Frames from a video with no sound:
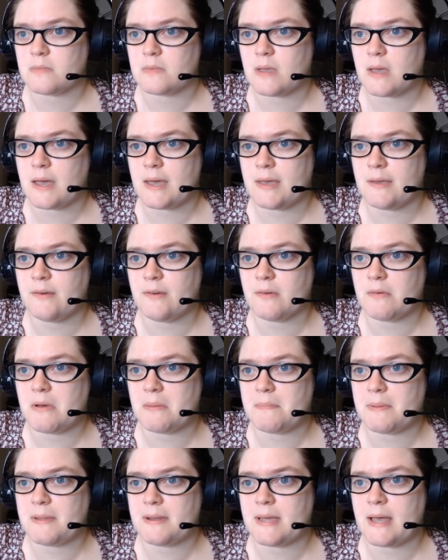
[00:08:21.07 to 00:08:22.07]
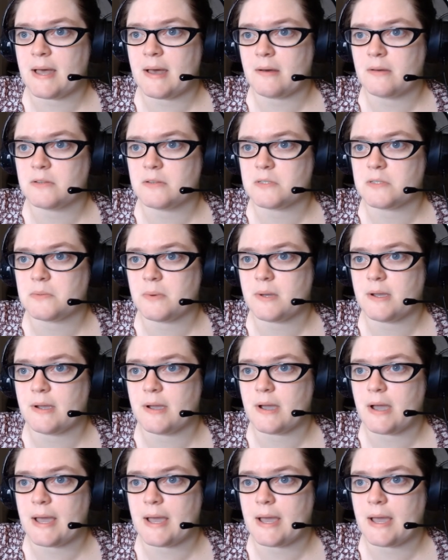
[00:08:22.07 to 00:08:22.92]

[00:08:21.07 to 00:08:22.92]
I grew up in a house where